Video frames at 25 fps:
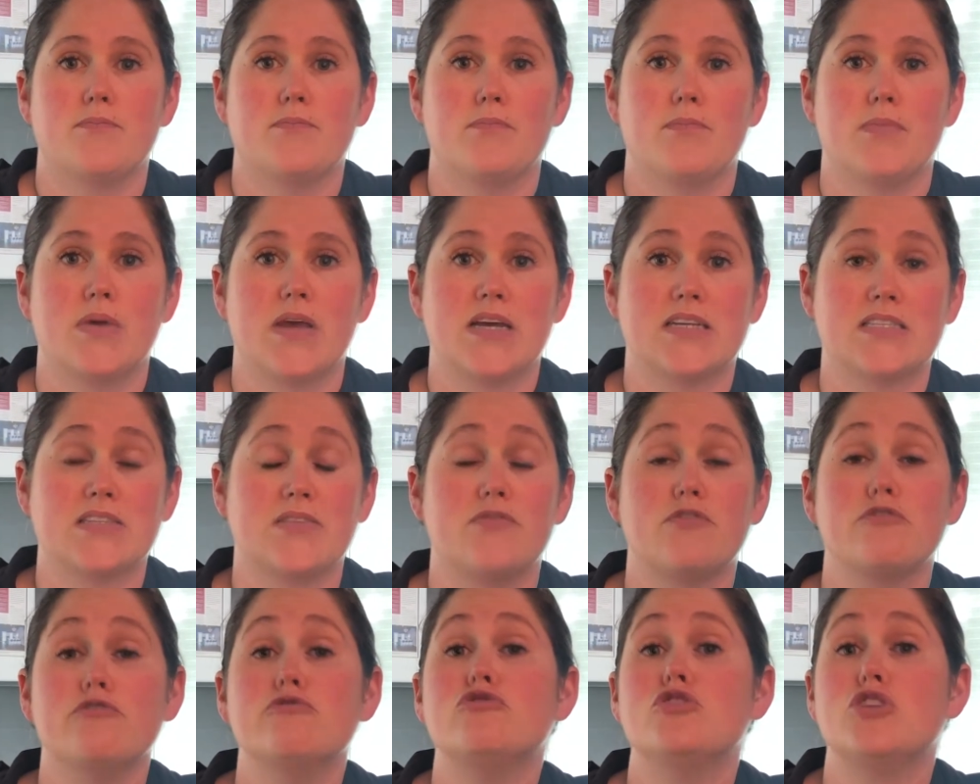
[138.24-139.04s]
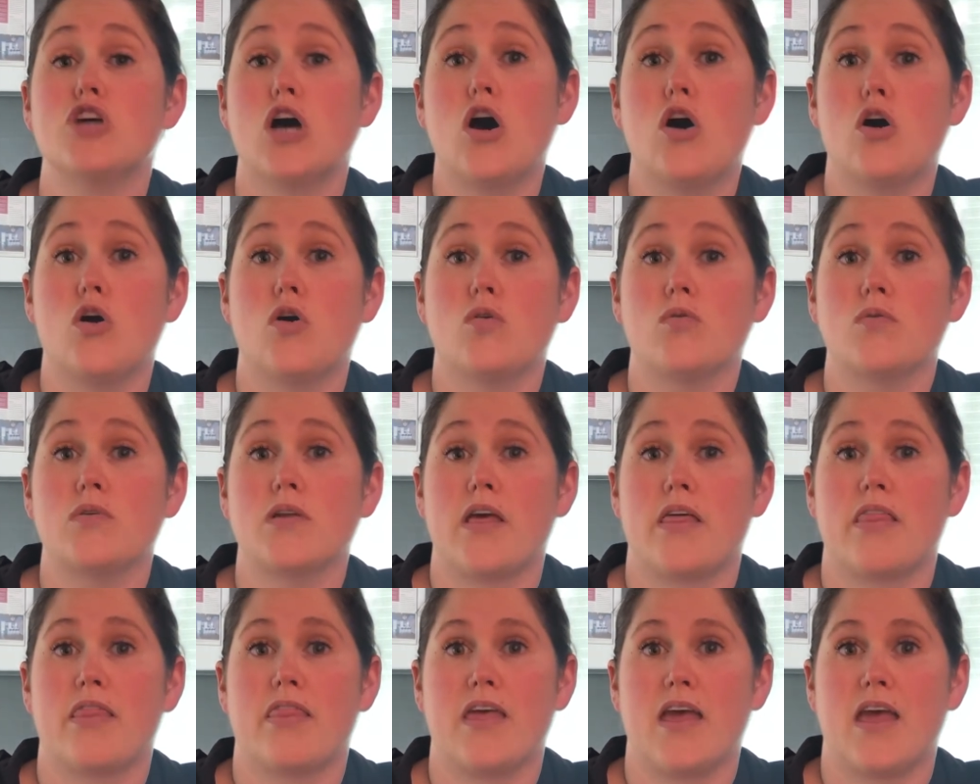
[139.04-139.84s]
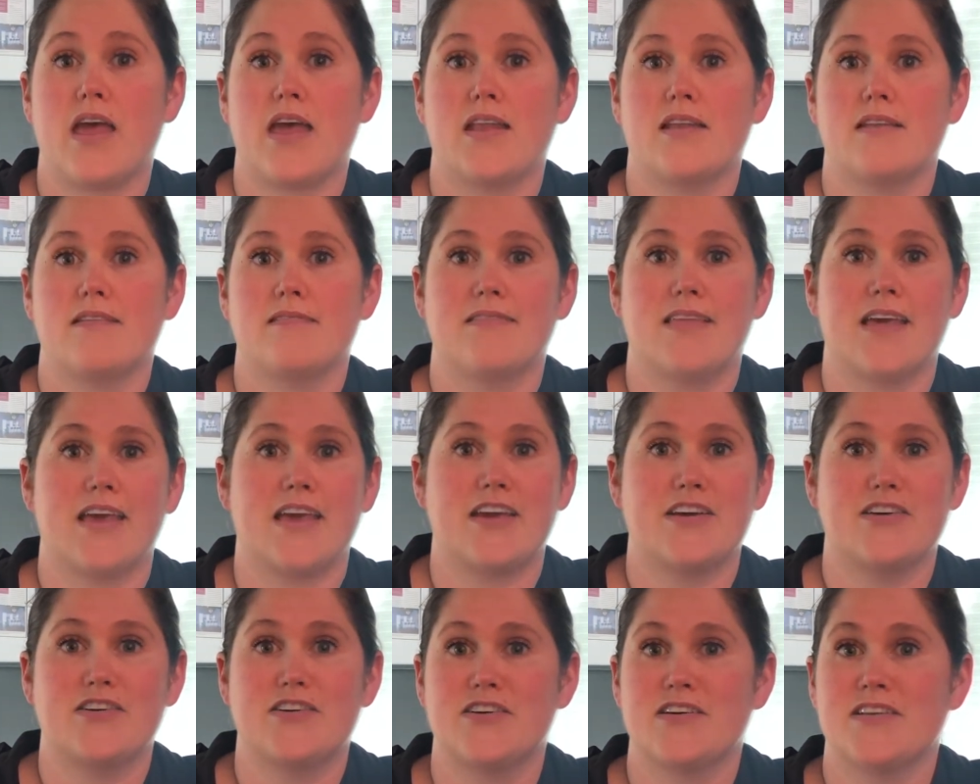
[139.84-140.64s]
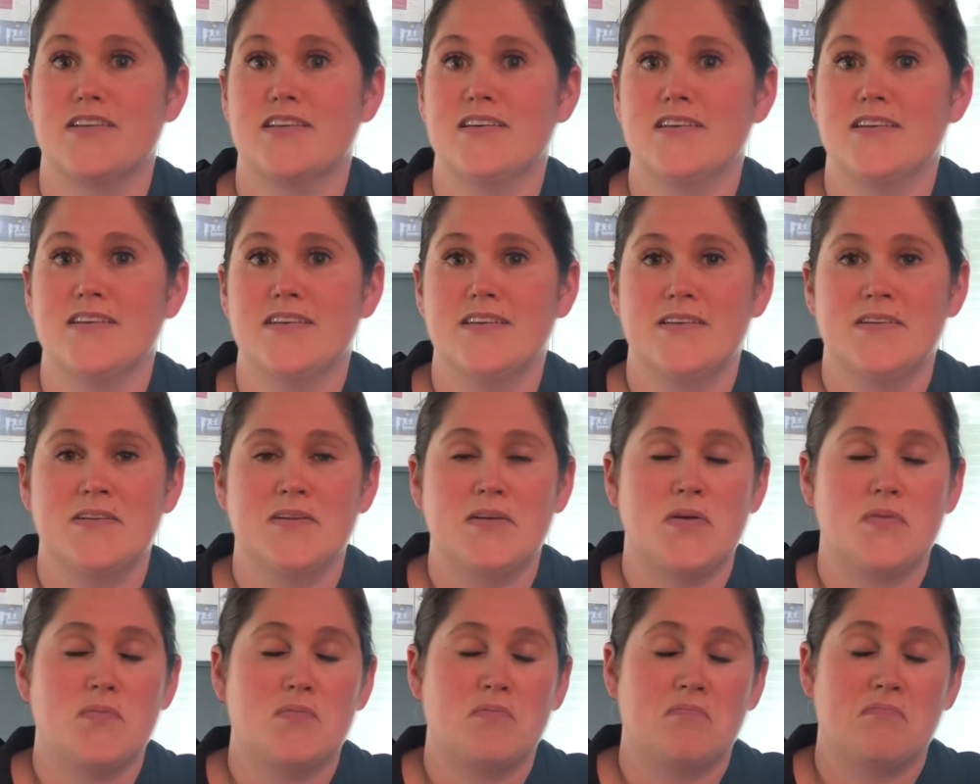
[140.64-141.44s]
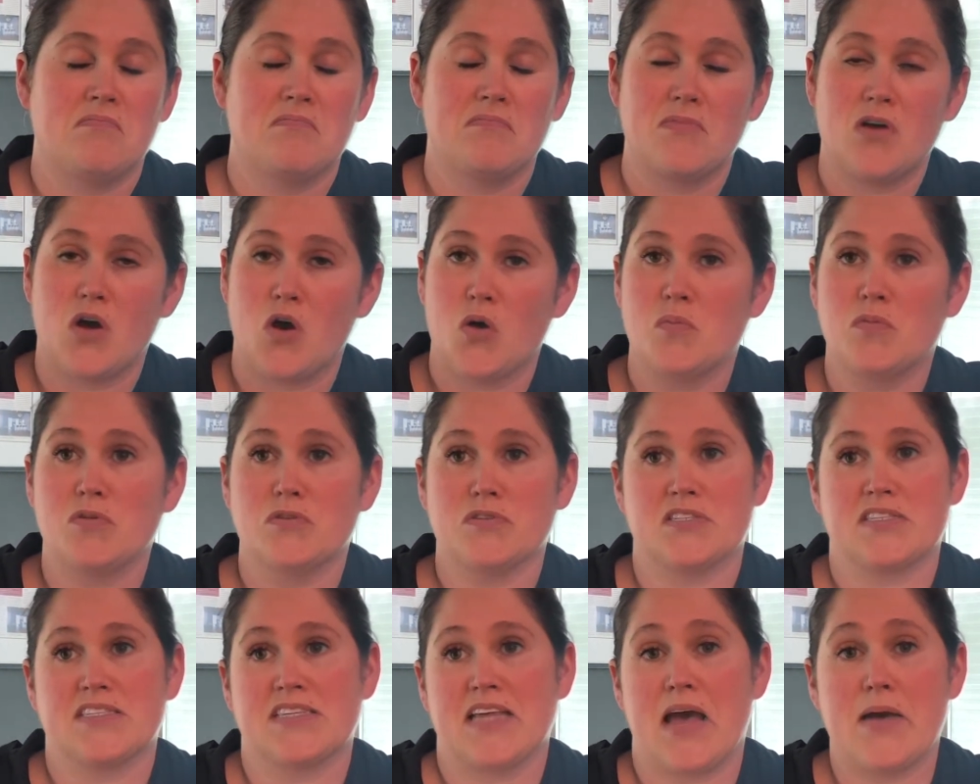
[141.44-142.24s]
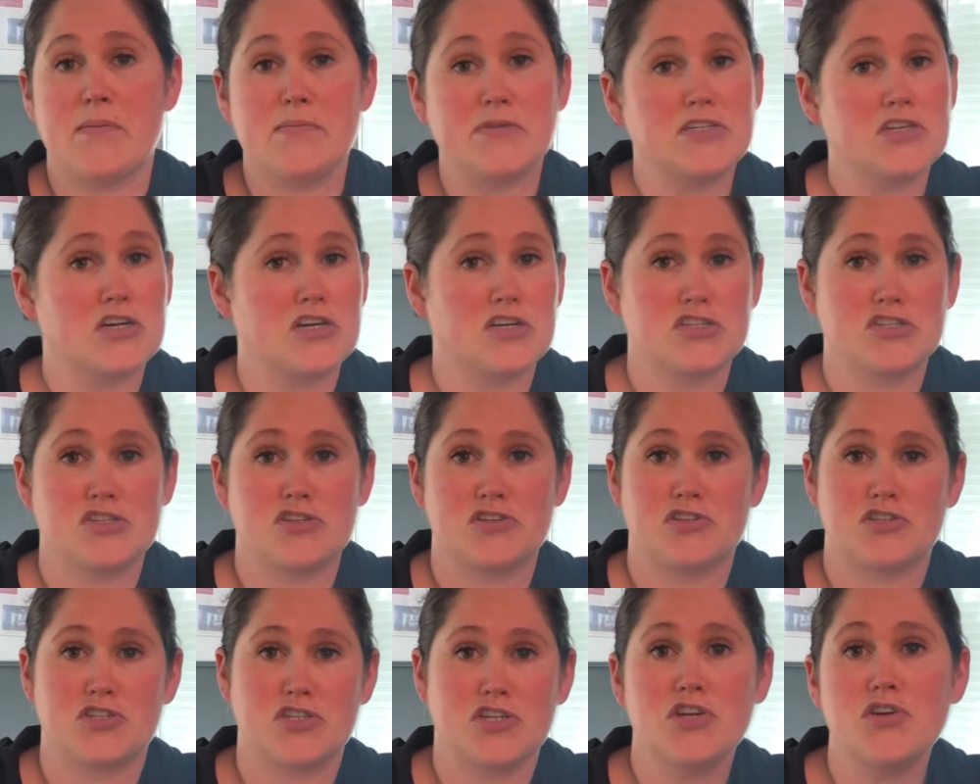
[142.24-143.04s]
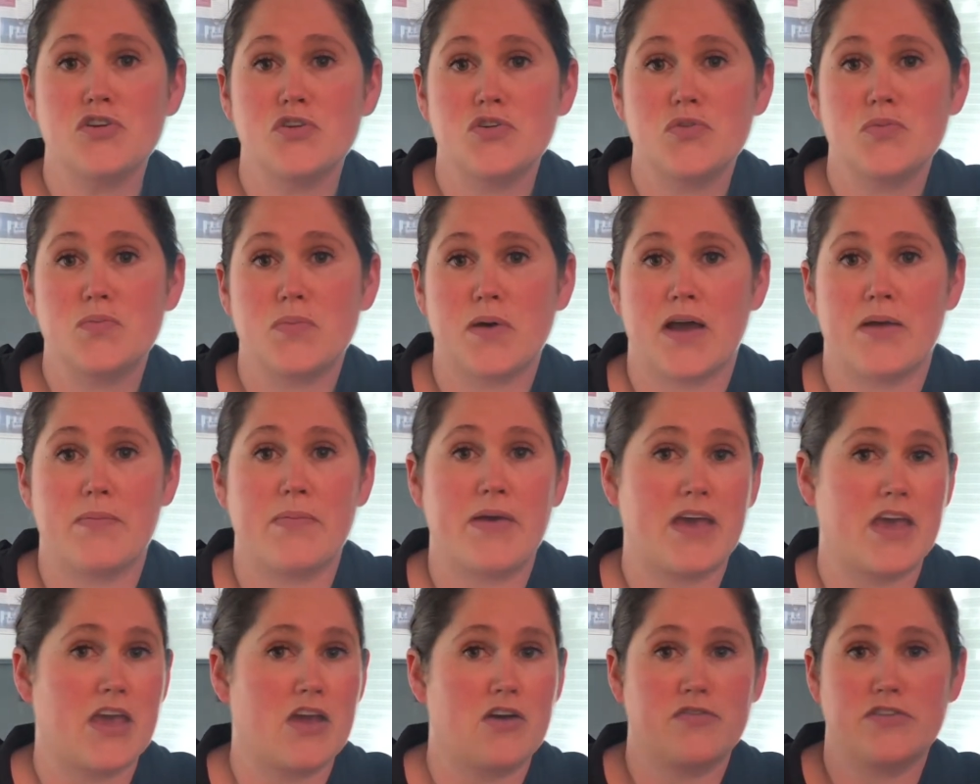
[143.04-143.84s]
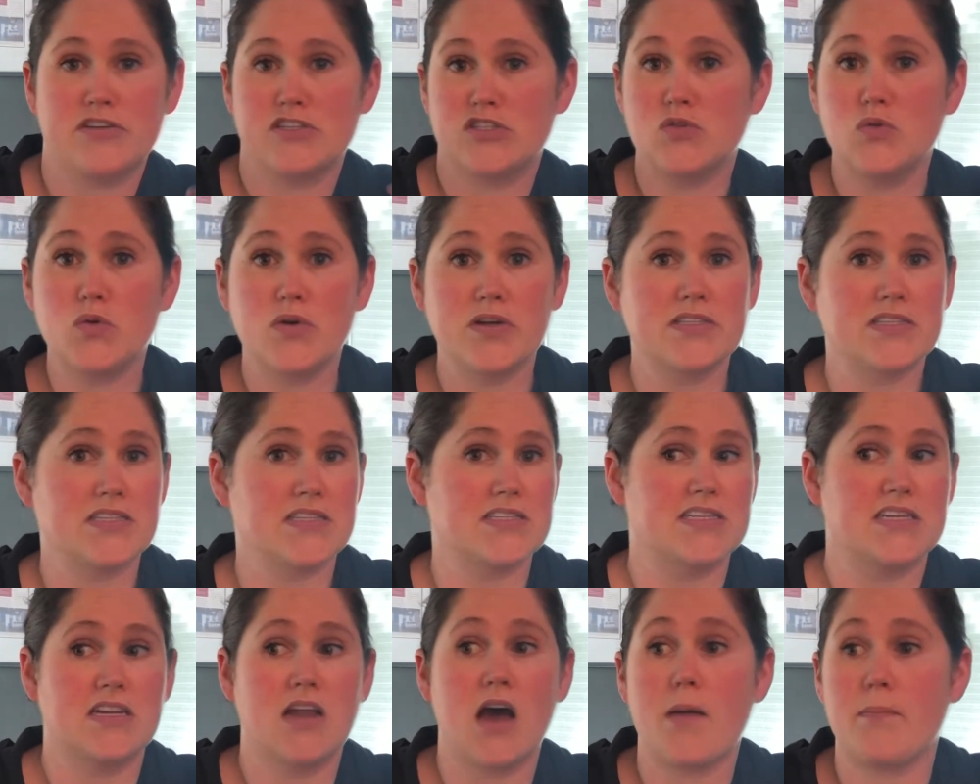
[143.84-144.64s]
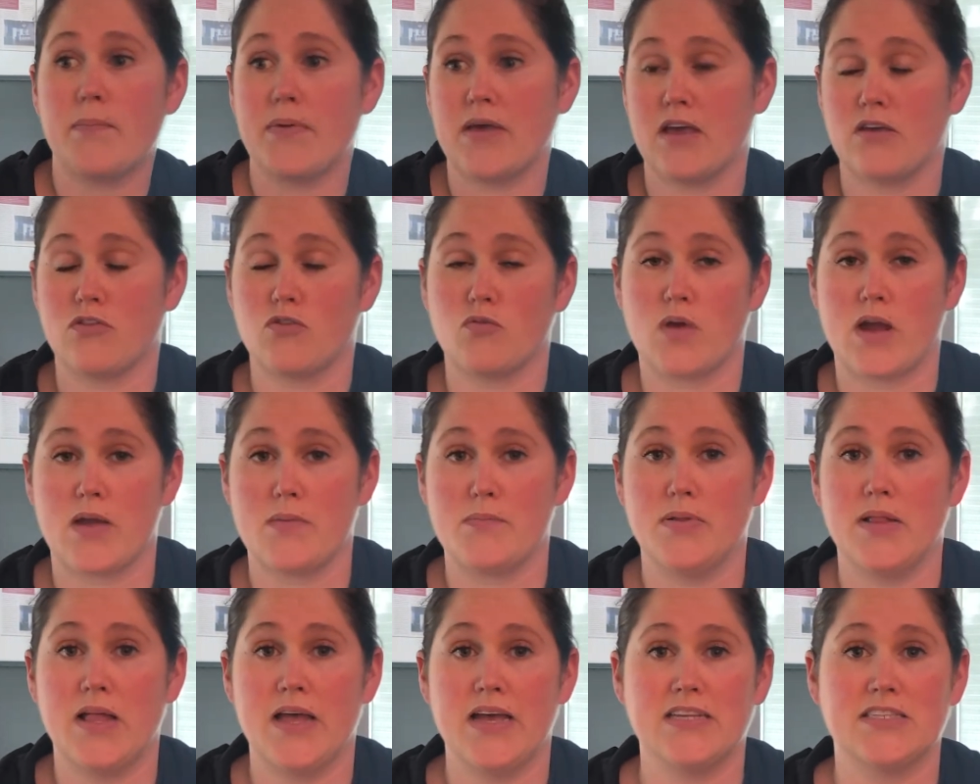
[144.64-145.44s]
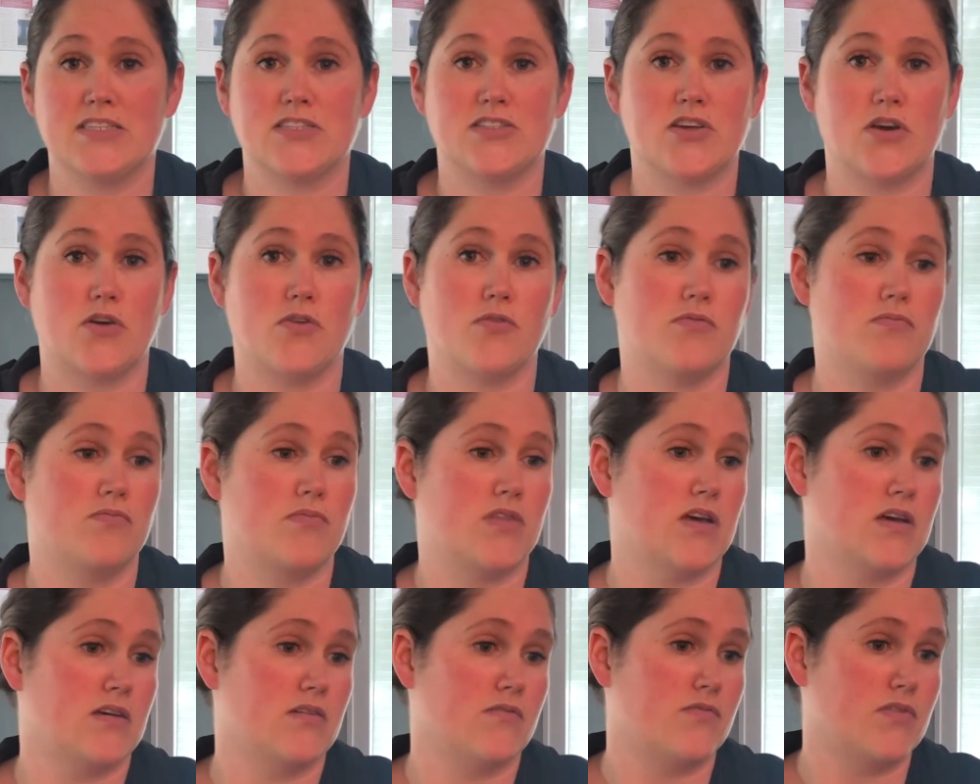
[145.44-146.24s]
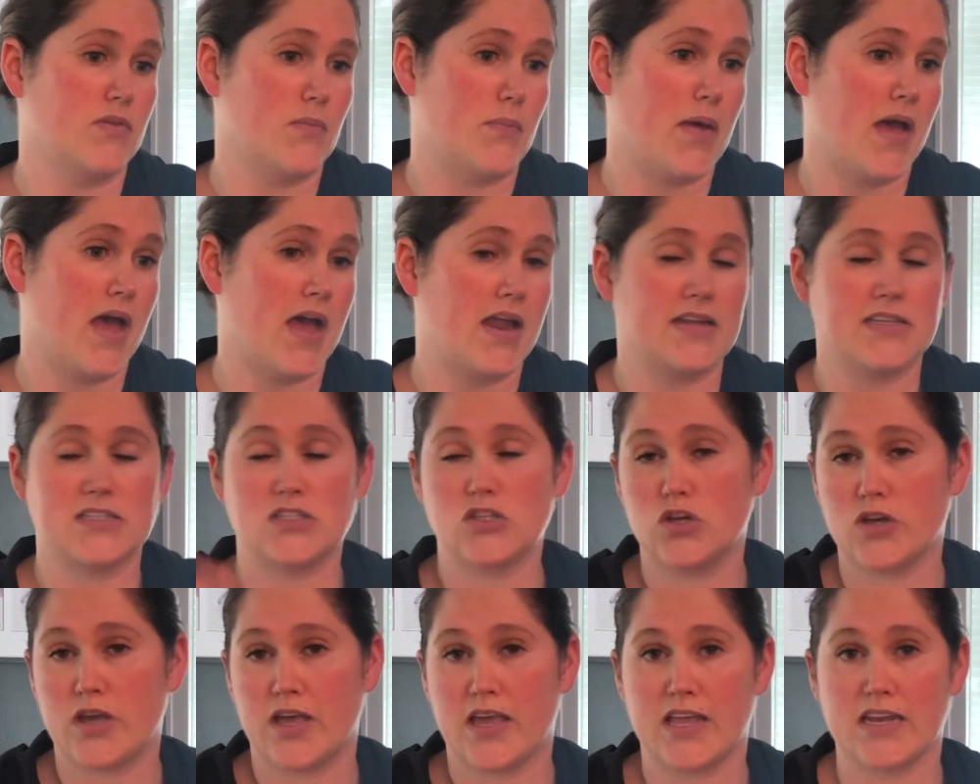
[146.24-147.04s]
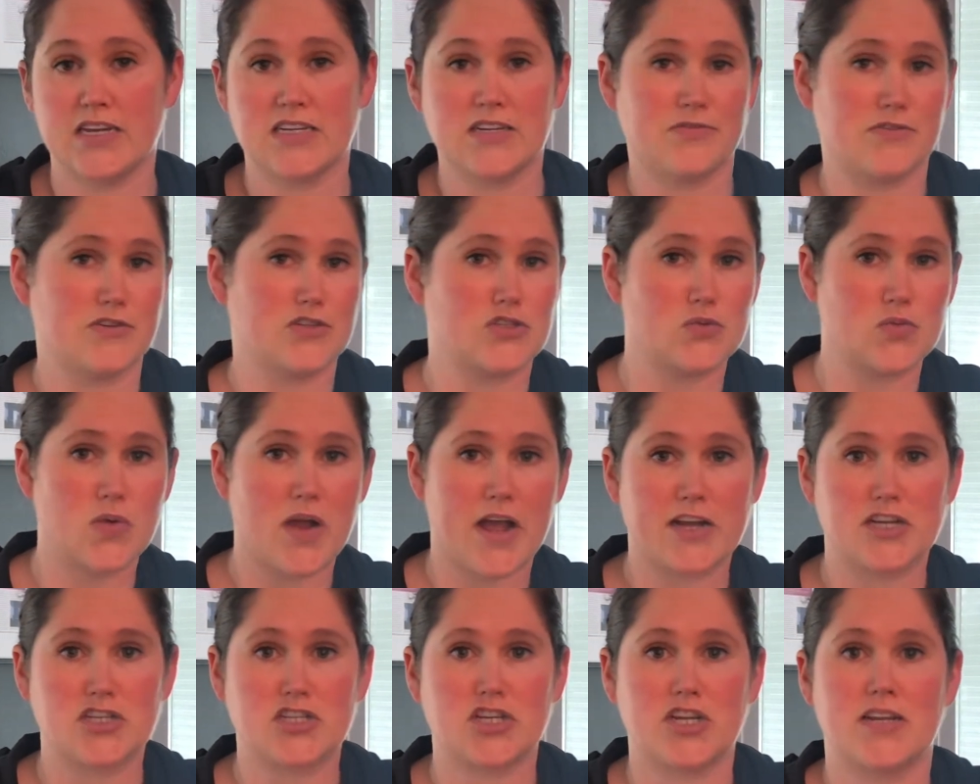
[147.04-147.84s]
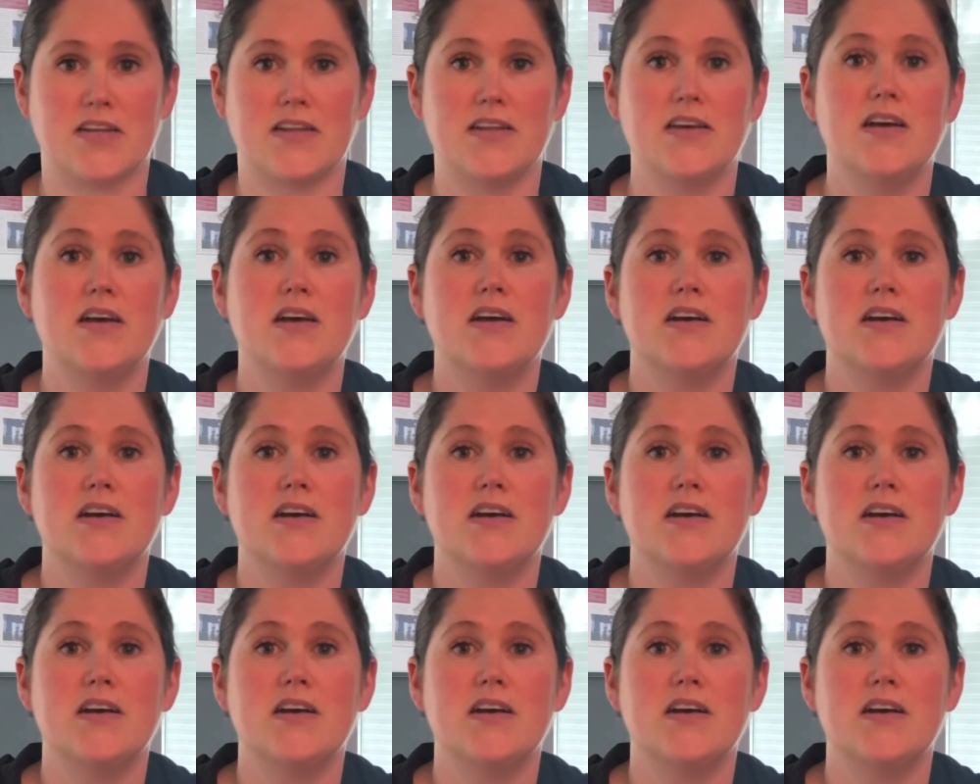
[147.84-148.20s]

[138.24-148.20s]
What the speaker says: Because if you don't, then they could almost sabotage your shoot by making all these noises and not being in the right place, so the pet is looking in a different direction.